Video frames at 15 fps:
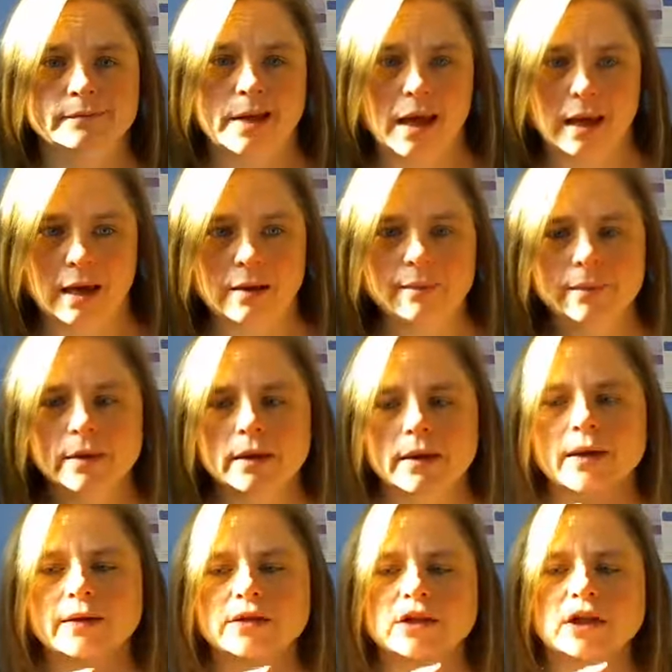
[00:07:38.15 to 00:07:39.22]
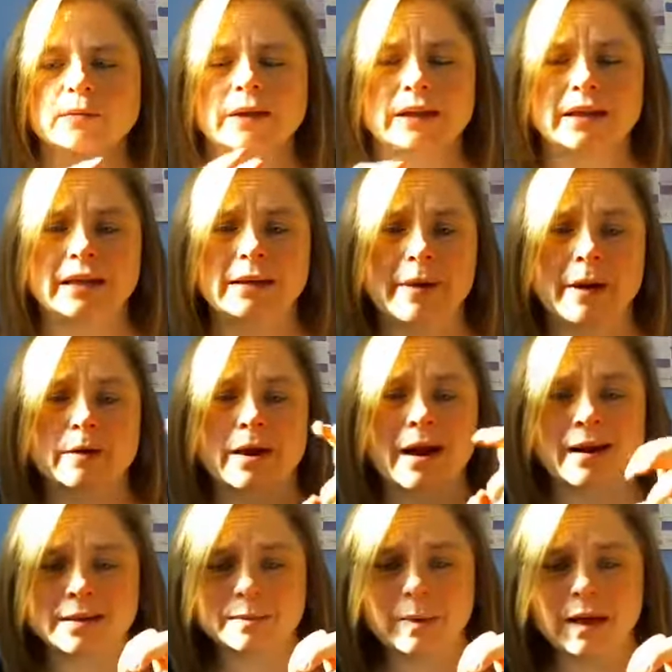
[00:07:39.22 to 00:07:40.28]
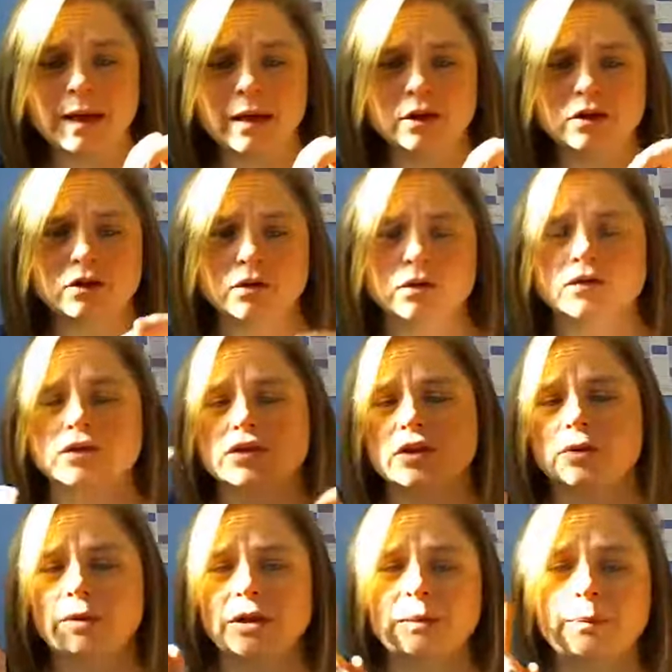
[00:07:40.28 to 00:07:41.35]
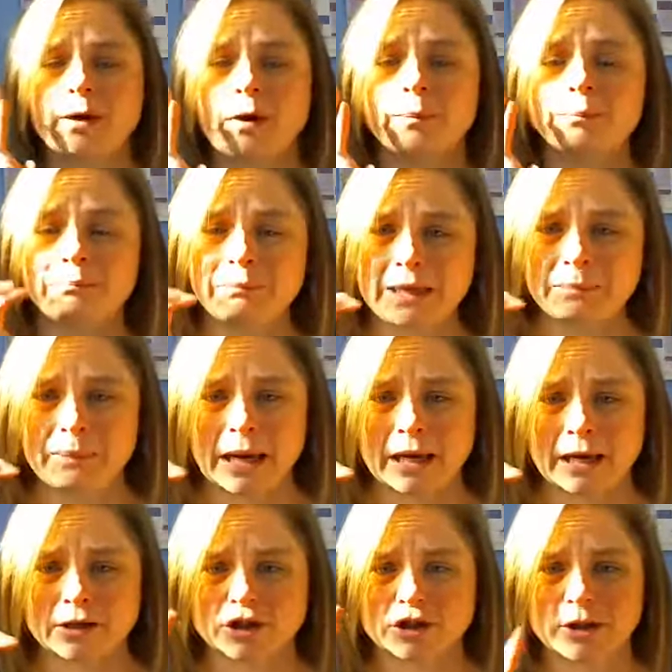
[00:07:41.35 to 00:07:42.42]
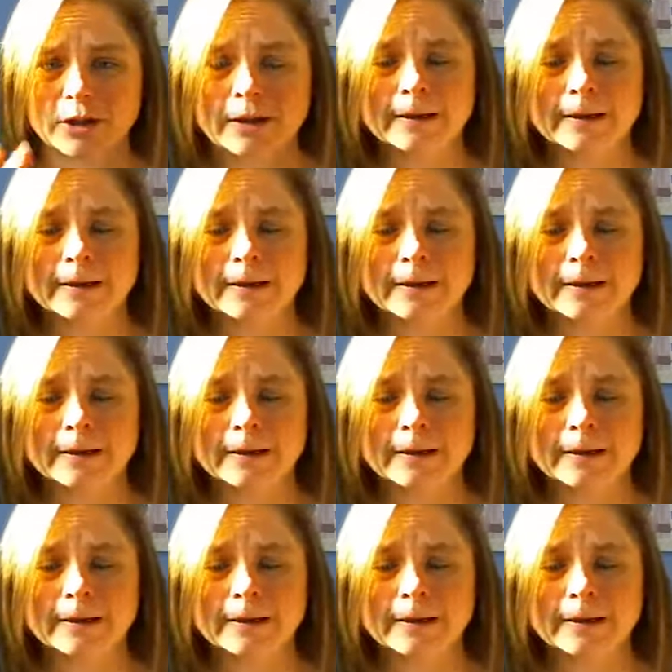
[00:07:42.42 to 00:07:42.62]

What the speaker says: Okay, now this could be the About Us page or this could be the About Me page.